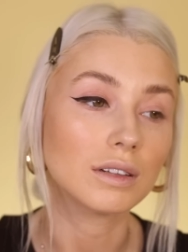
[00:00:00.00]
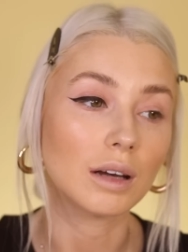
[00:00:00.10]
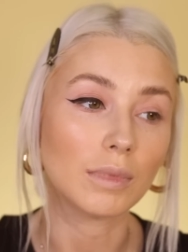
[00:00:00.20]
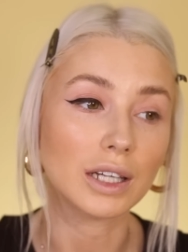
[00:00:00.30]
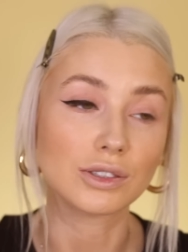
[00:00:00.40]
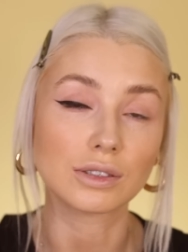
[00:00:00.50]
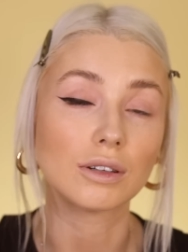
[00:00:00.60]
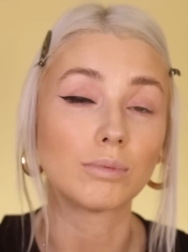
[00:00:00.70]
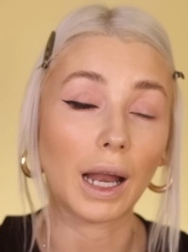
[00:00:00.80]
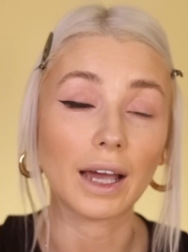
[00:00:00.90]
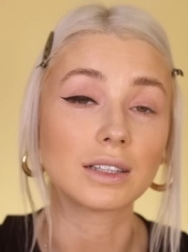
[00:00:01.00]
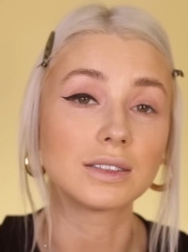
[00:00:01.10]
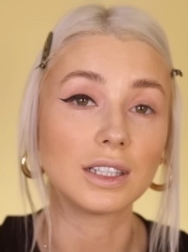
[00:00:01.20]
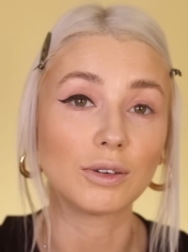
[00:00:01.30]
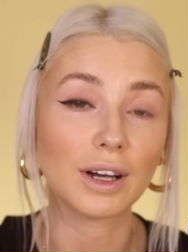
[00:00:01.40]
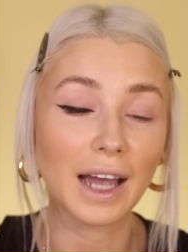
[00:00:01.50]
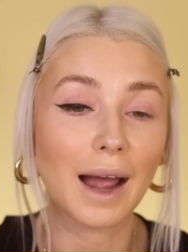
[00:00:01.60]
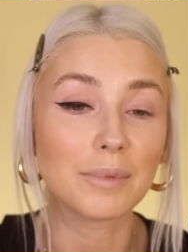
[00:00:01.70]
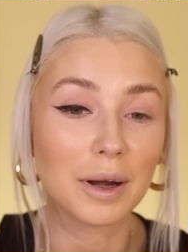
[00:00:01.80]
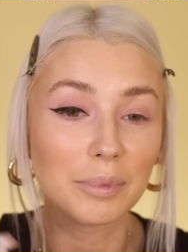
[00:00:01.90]
It might just look black to you on
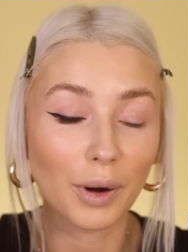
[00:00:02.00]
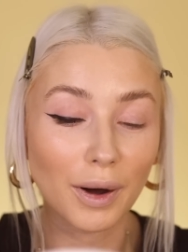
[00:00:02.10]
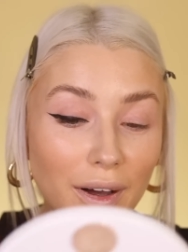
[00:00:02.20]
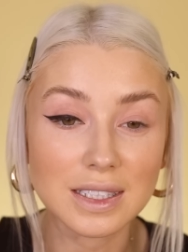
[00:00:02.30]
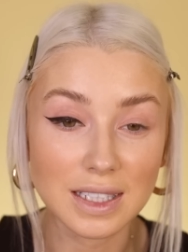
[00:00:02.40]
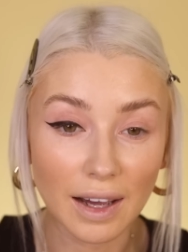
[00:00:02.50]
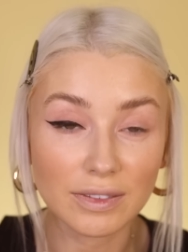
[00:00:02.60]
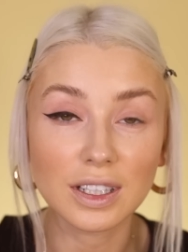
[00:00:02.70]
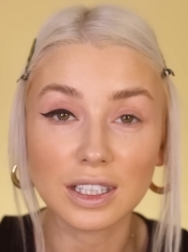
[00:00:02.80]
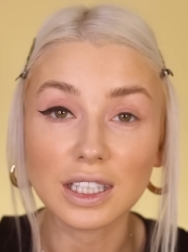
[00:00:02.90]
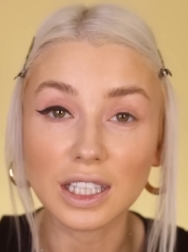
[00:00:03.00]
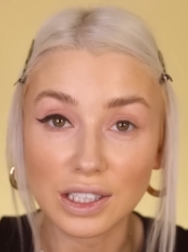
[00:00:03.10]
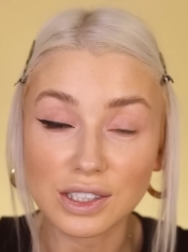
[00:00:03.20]
camera, but it's definitely a